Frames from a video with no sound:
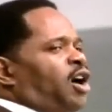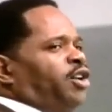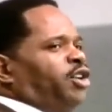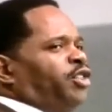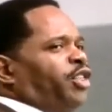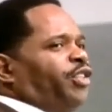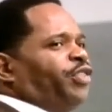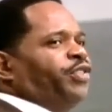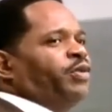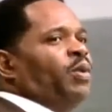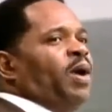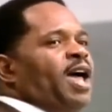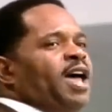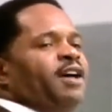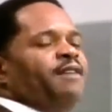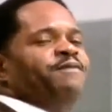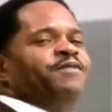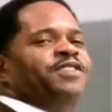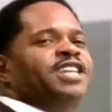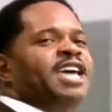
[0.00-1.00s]
under the
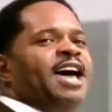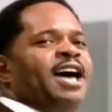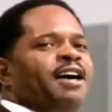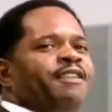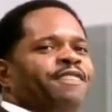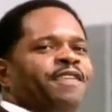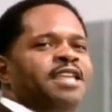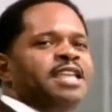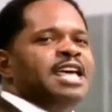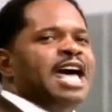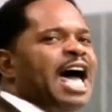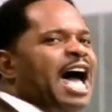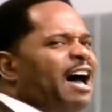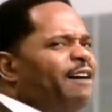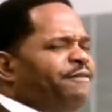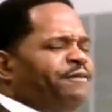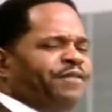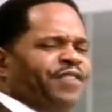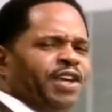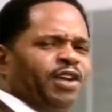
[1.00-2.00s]
threat of death,
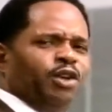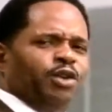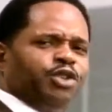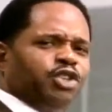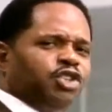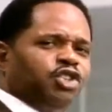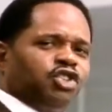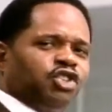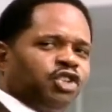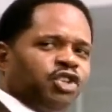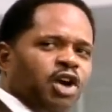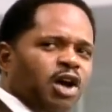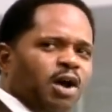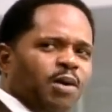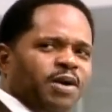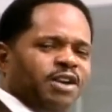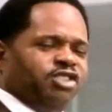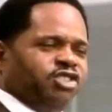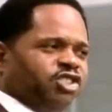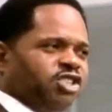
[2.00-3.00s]
I feel
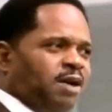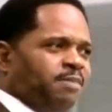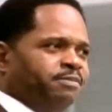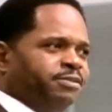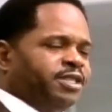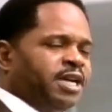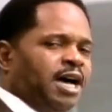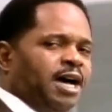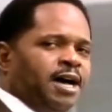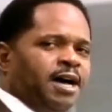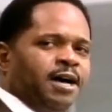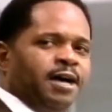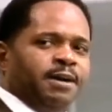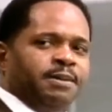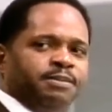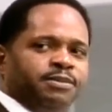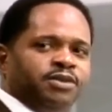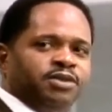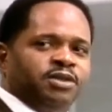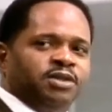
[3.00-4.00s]
discouraged
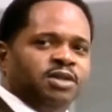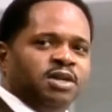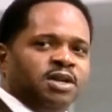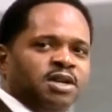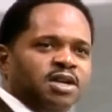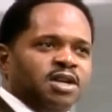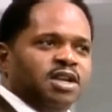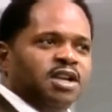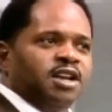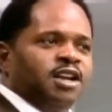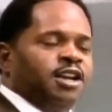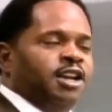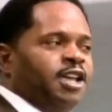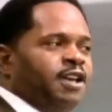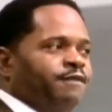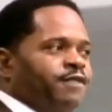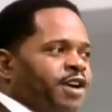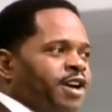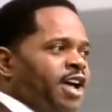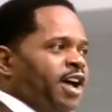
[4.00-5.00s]
sometimes.
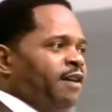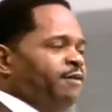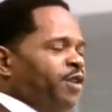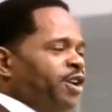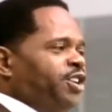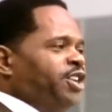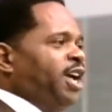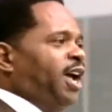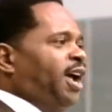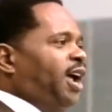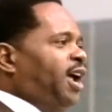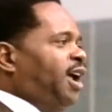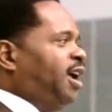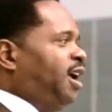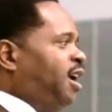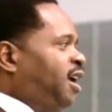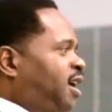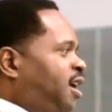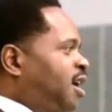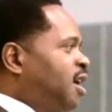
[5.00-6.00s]
Living every
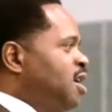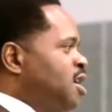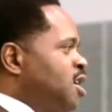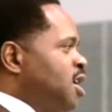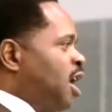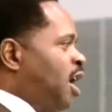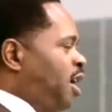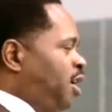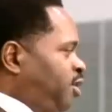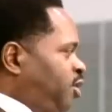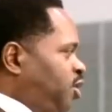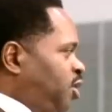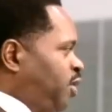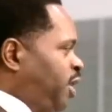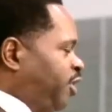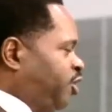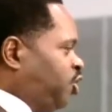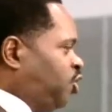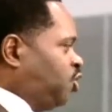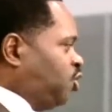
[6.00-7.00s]
day
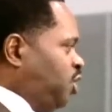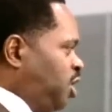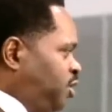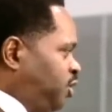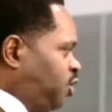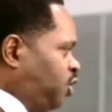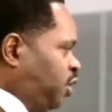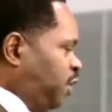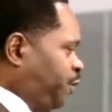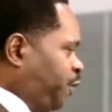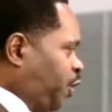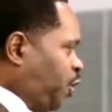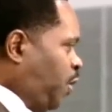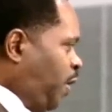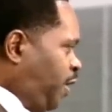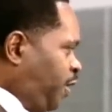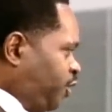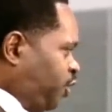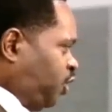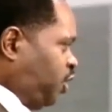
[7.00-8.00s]
under extensive
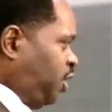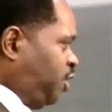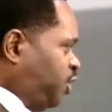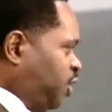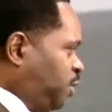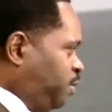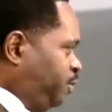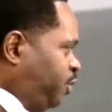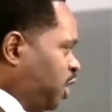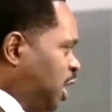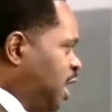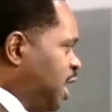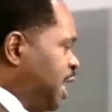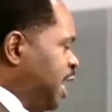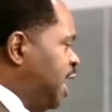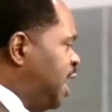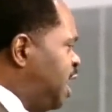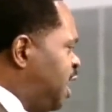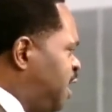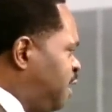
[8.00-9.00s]
criticisms,
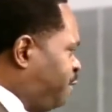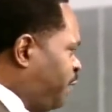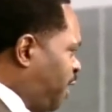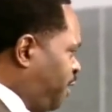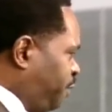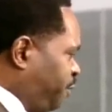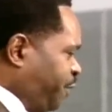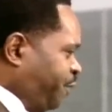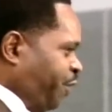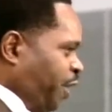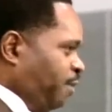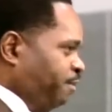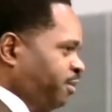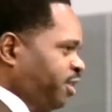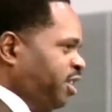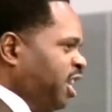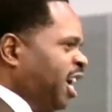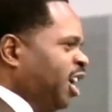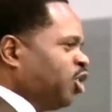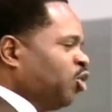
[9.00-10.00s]
even
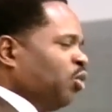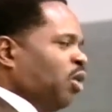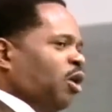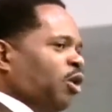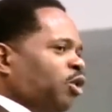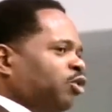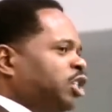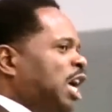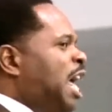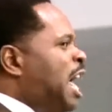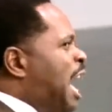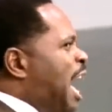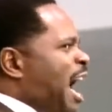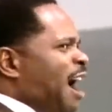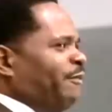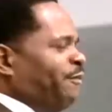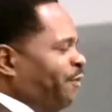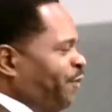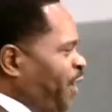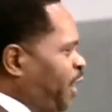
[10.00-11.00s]
from Negroes,
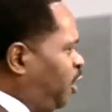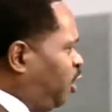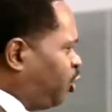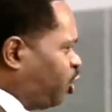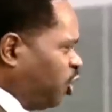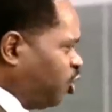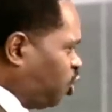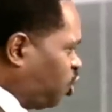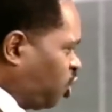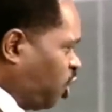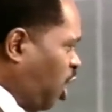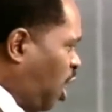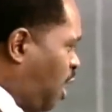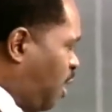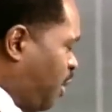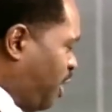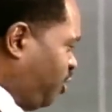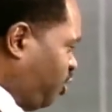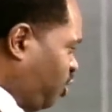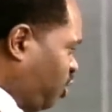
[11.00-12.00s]
I feel
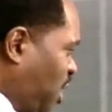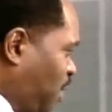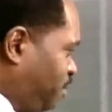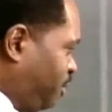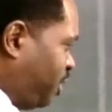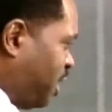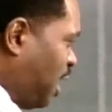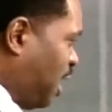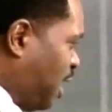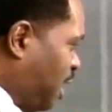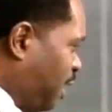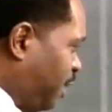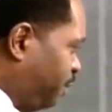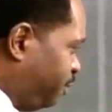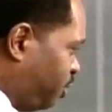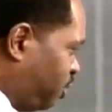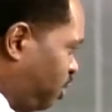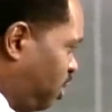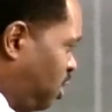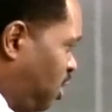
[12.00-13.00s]
discouraged
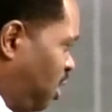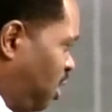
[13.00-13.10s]
sometimes.